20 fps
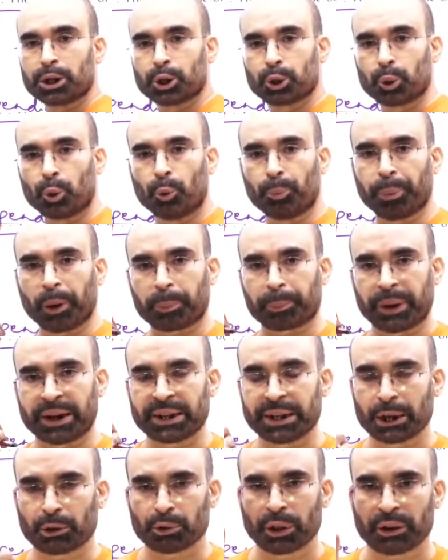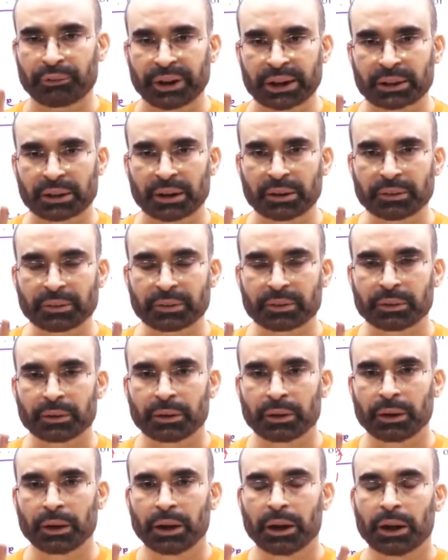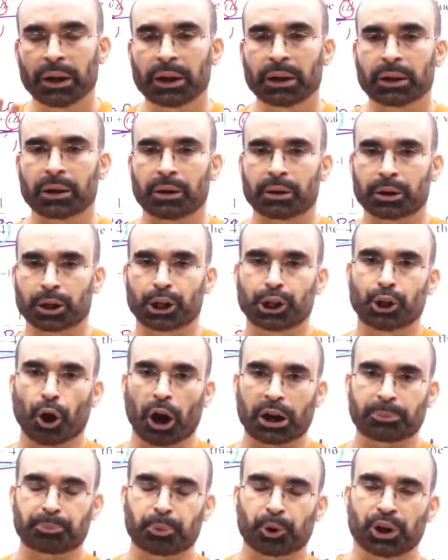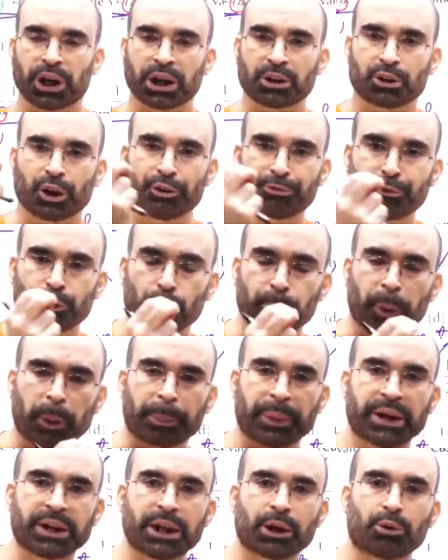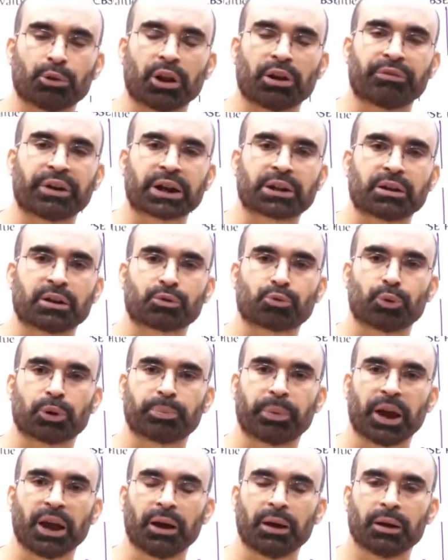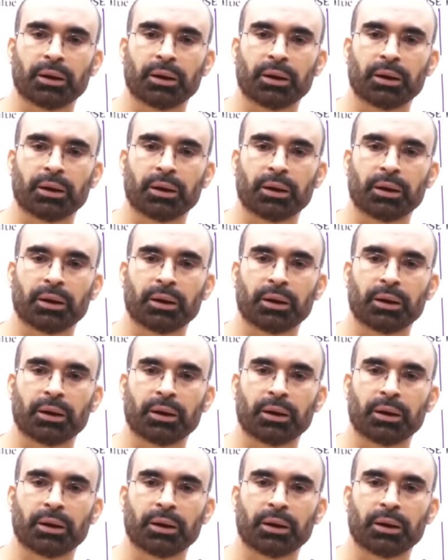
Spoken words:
two perpendicular vectors. Dot product of two perpendicular vectors would be,